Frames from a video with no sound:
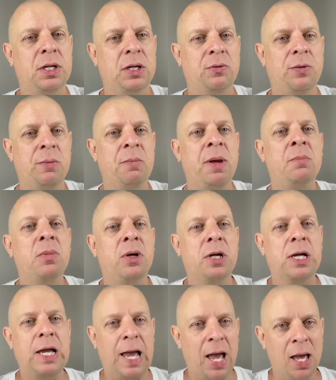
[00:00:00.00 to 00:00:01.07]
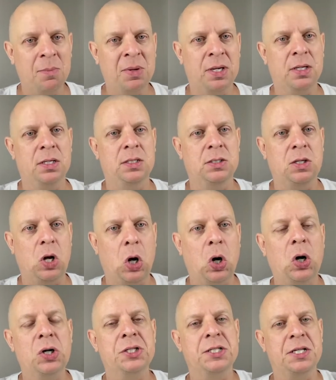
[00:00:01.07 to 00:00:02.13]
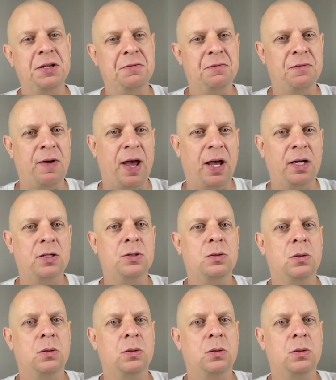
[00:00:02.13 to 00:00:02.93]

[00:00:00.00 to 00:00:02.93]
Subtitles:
And remember, gamma is cause and effect,